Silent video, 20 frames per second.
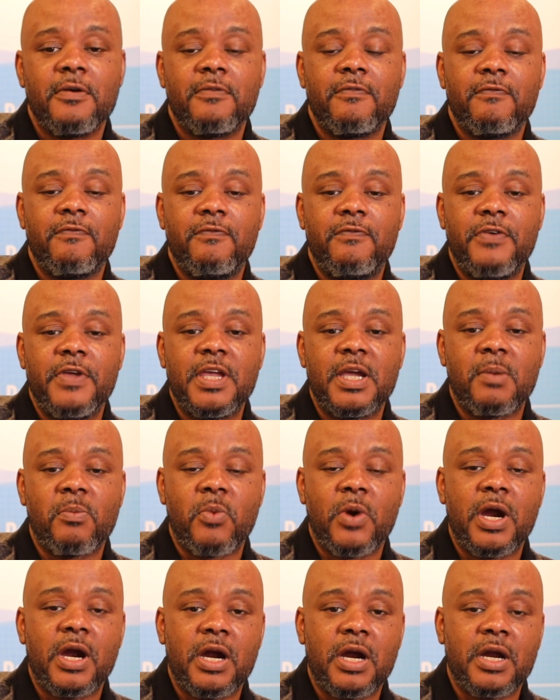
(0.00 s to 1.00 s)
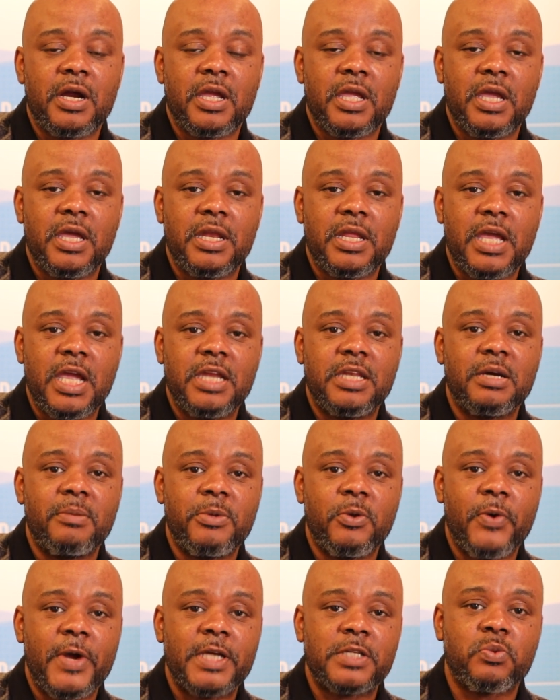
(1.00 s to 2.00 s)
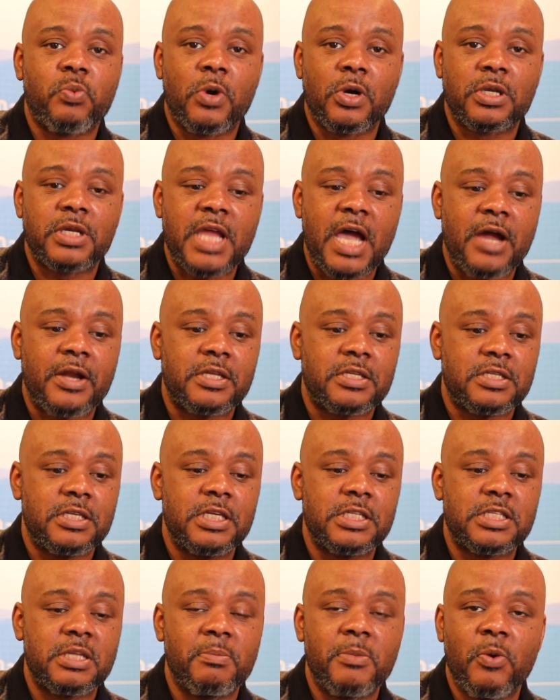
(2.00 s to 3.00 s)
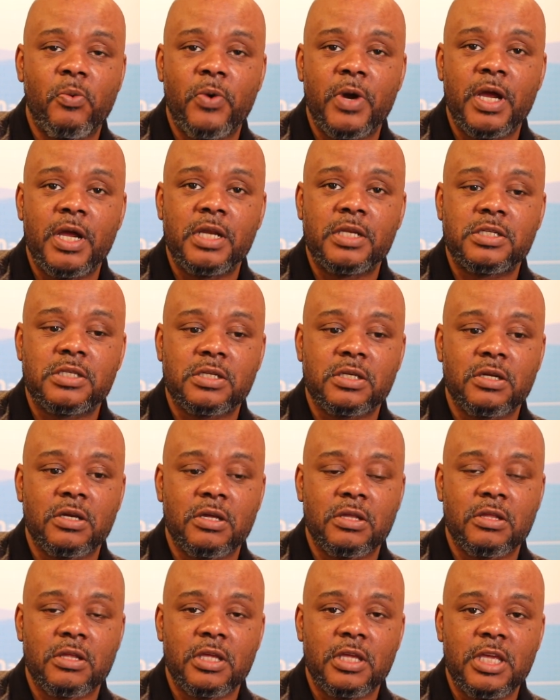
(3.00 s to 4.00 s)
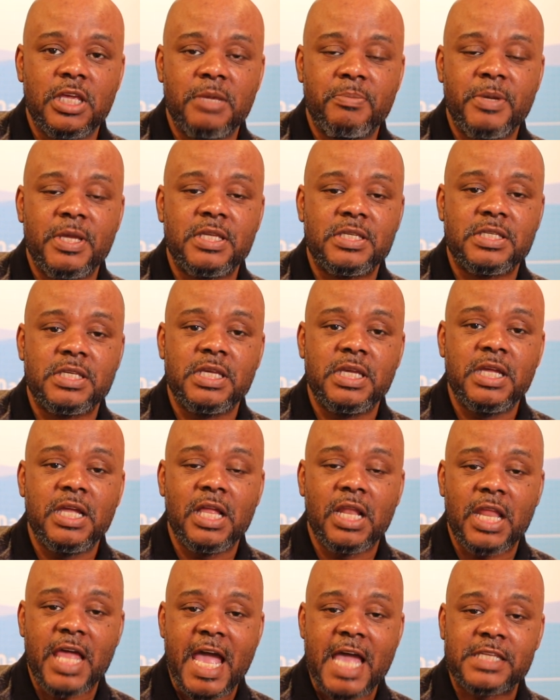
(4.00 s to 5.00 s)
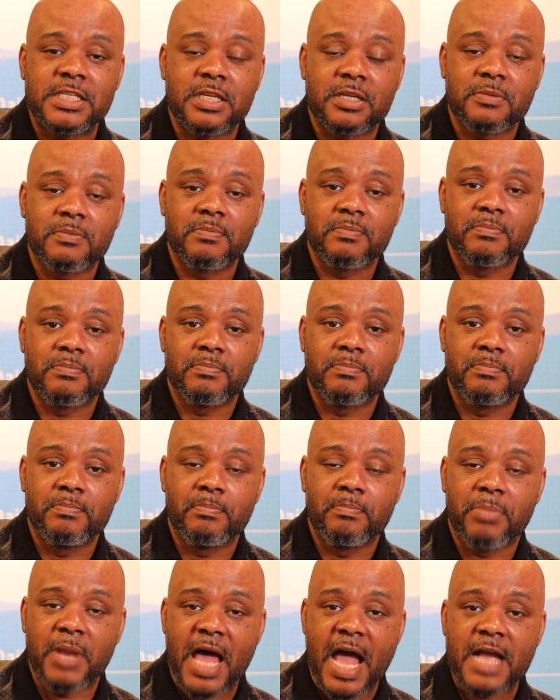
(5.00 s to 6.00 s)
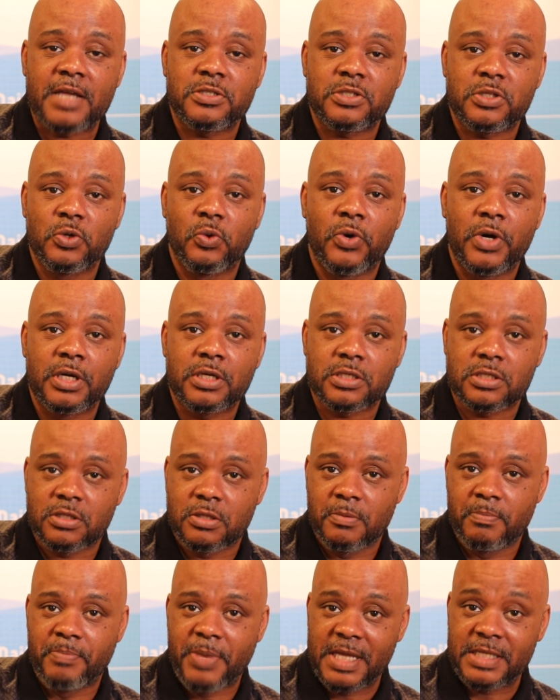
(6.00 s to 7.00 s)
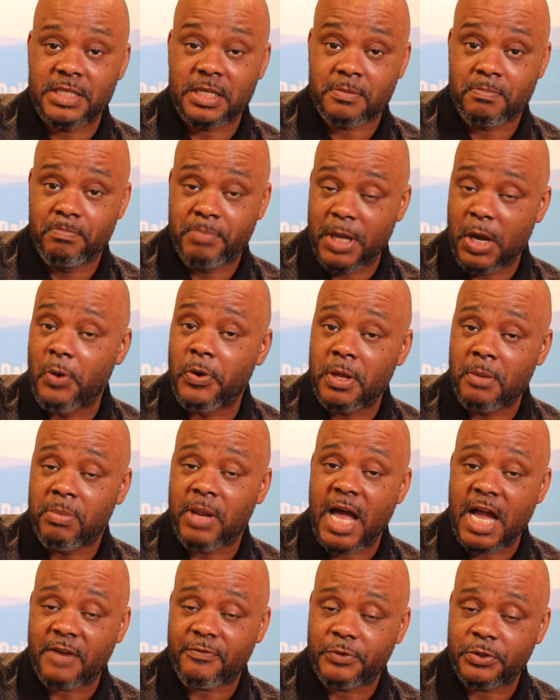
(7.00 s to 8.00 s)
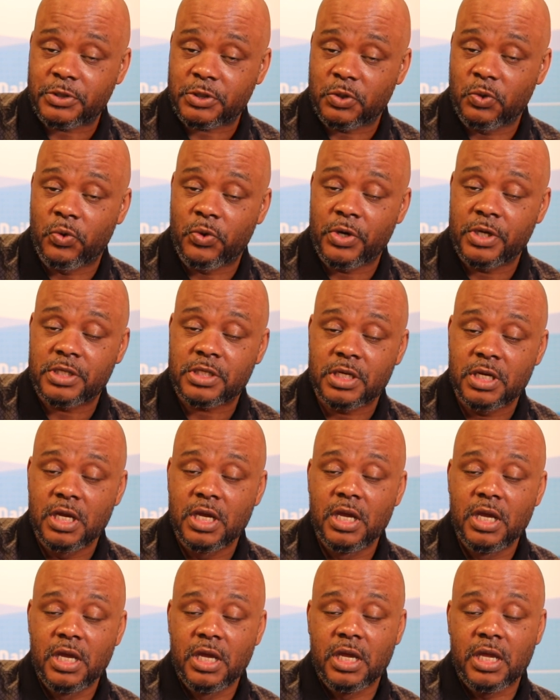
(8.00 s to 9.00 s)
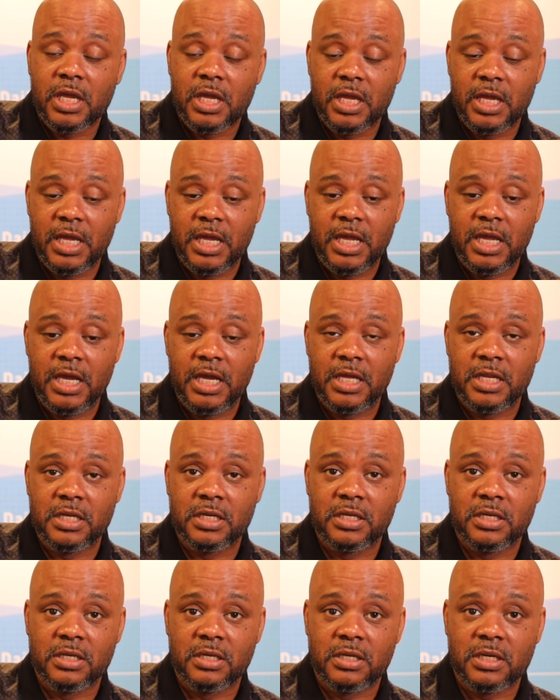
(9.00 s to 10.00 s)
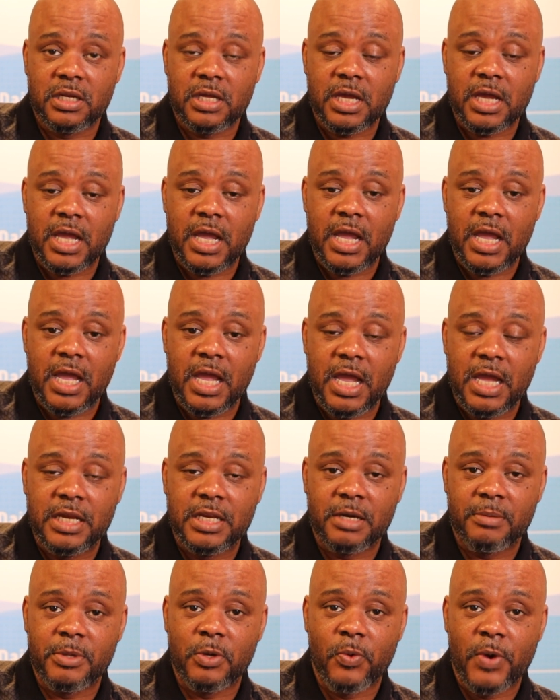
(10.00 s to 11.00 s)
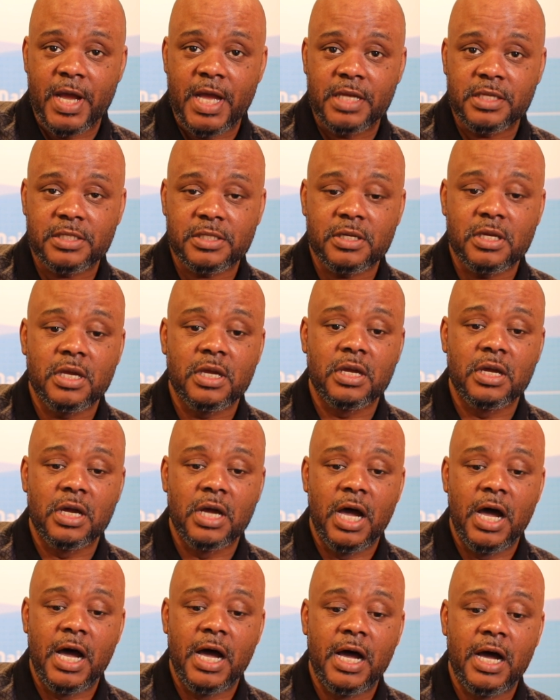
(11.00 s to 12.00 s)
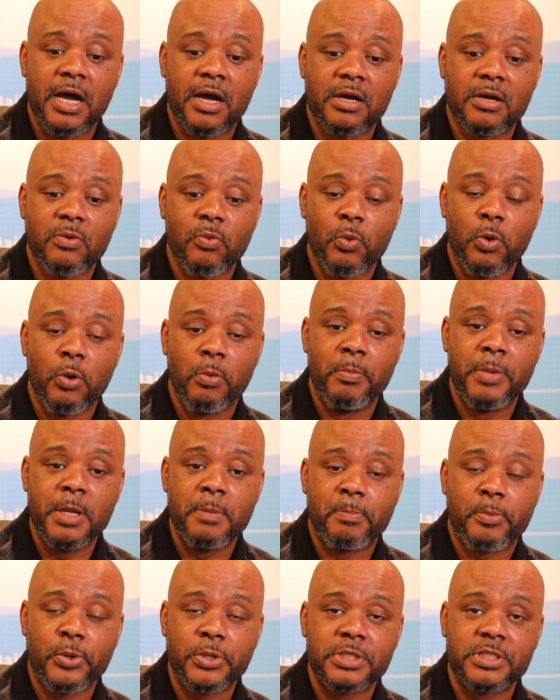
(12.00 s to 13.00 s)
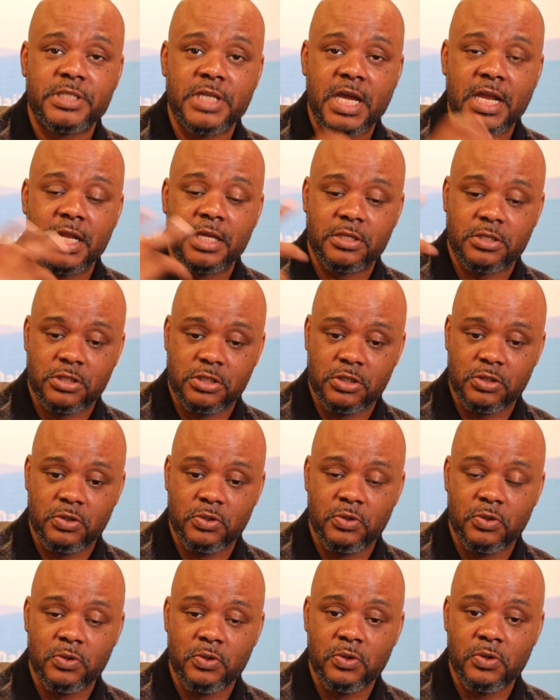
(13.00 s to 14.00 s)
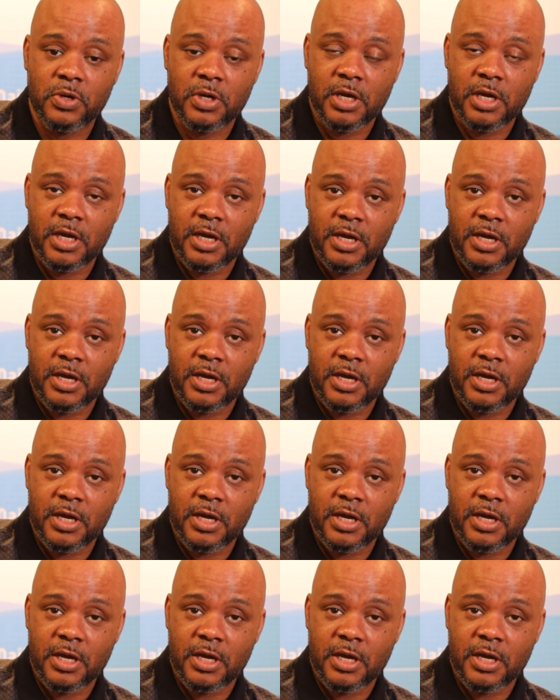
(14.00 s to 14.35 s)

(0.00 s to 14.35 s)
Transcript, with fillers: VMware and AWS worked out a system in which EBS, Elastic Block Storage, the basic building block for storage in AWS uh, will be presented to